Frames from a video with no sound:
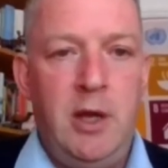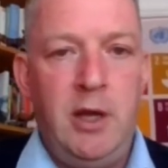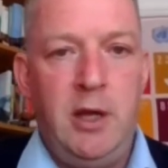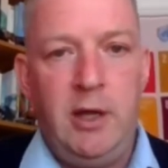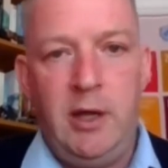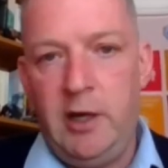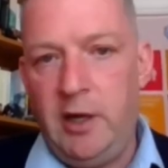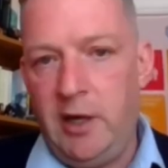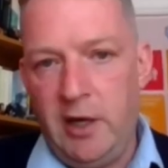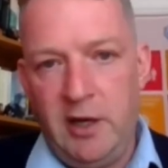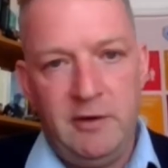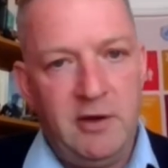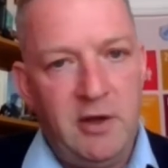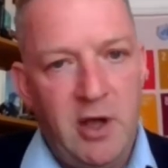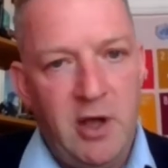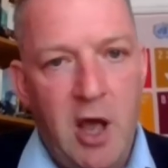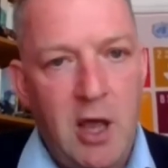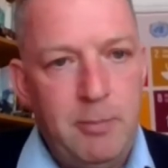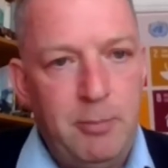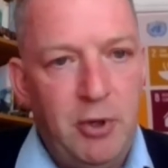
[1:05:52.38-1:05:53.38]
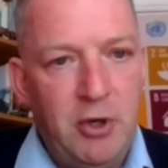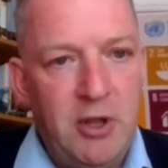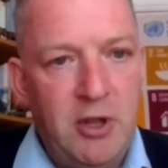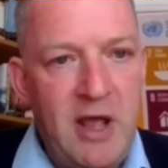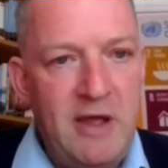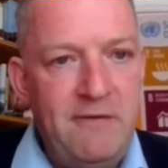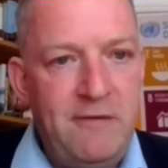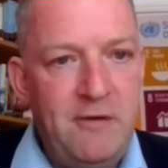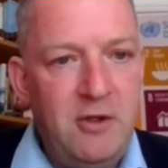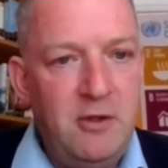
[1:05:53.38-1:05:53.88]
At a hyper
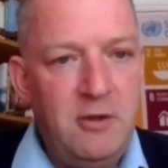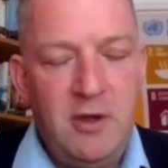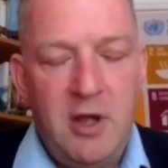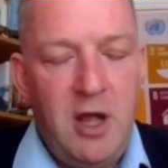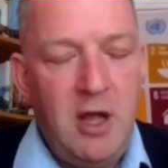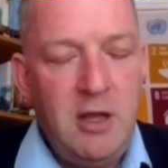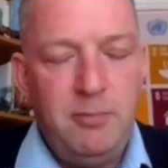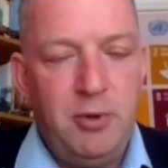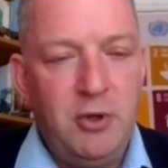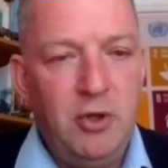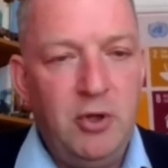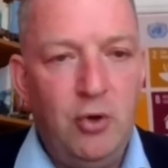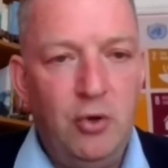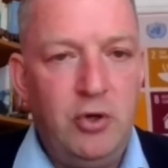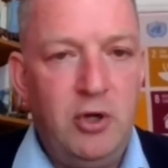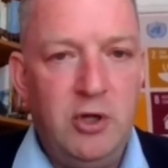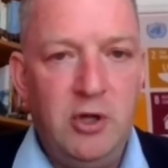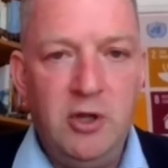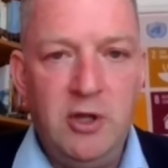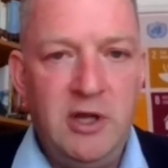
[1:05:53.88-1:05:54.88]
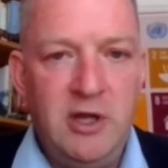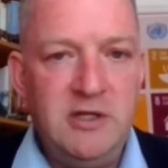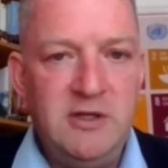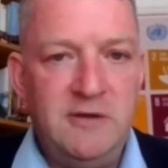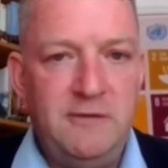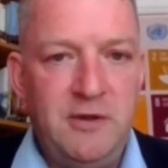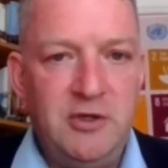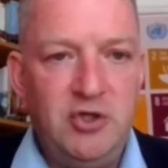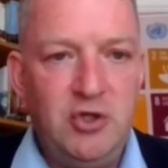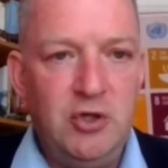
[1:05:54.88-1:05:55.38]
level, hyper local,
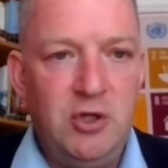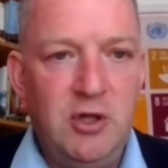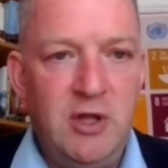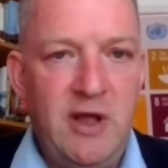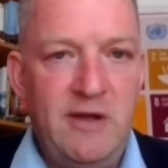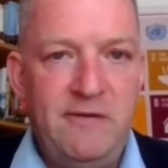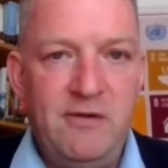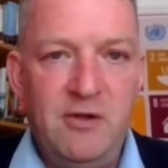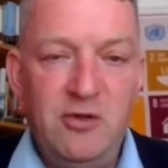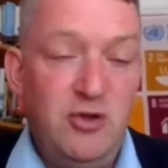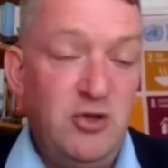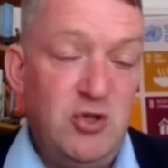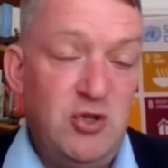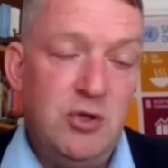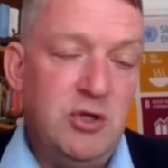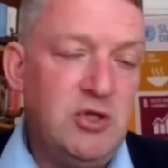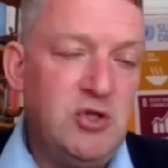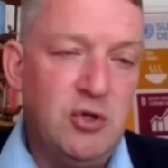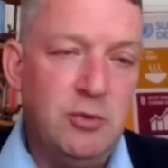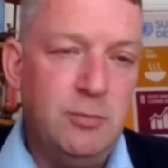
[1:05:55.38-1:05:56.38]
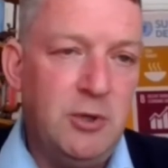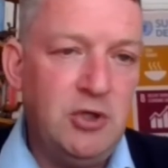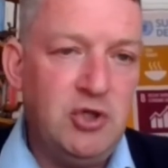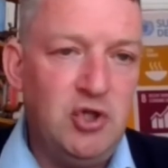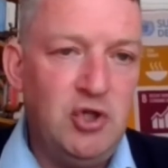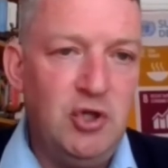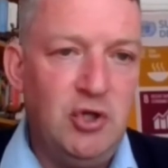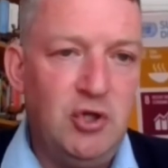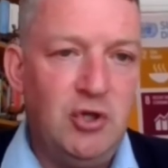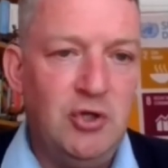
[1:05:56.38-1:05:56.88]
individual level, there's only so
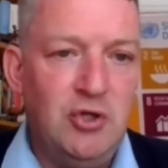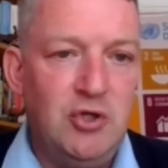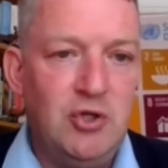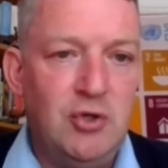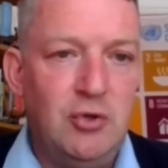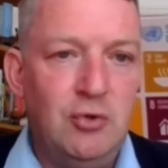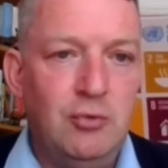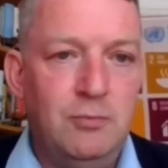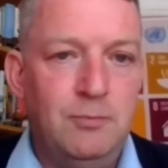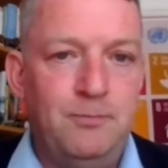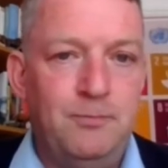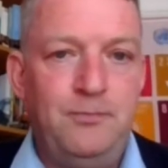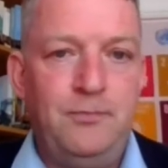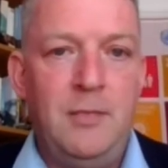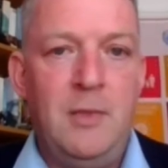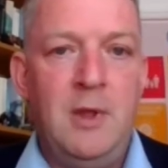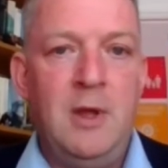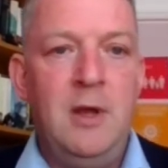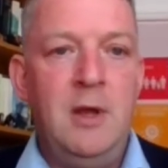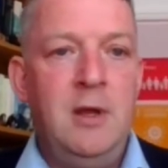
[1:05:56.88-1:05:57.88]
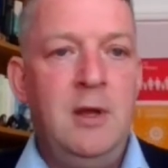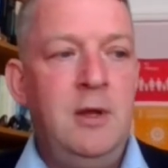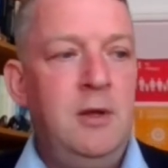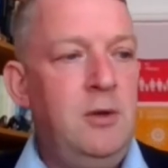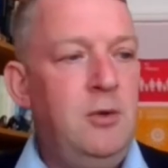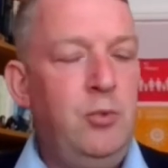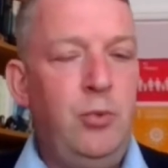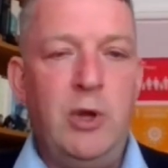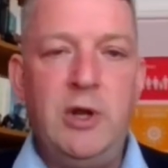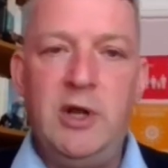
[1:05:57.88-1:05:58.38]
much you can do.
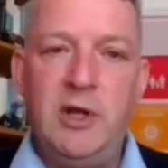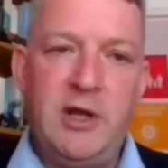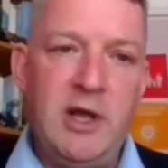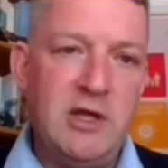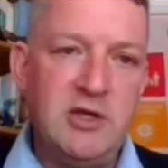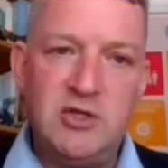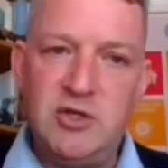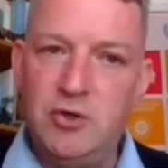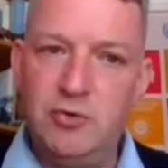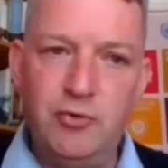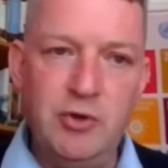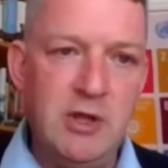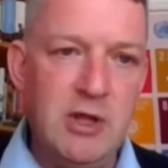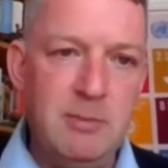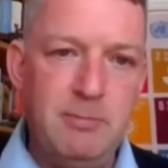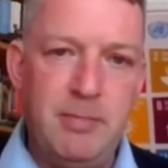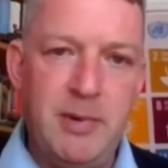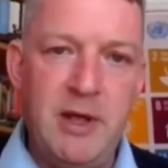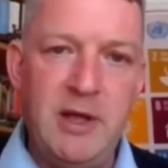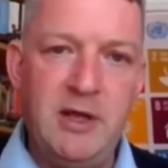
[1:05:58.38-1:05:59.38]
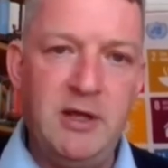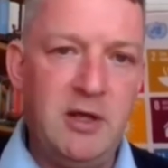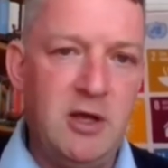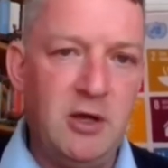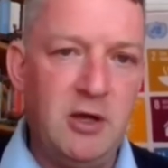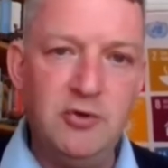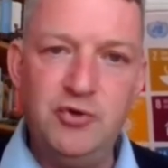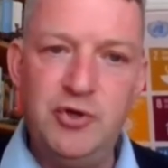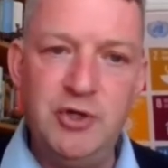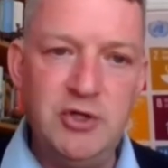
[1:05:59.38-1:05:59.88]
When it gets to really big
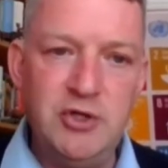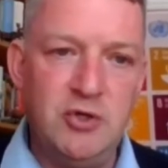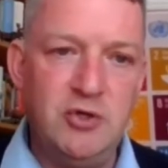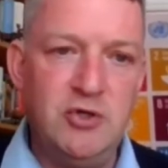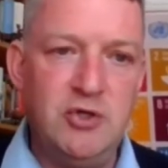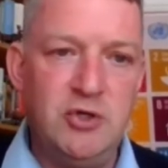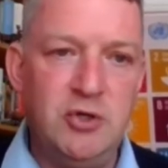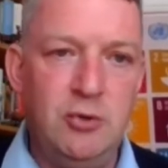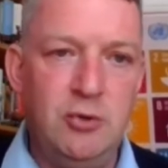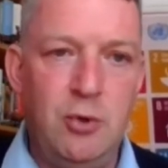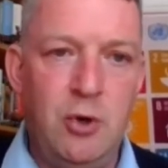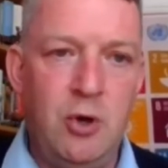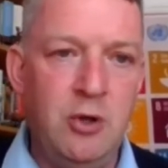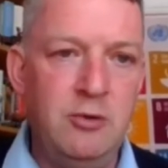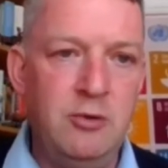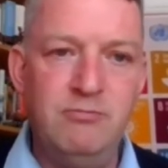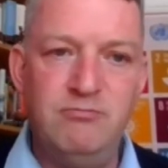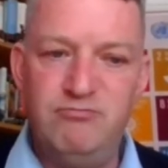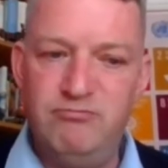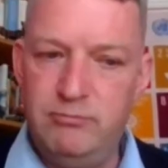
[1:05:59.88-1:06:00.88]
countries or so on,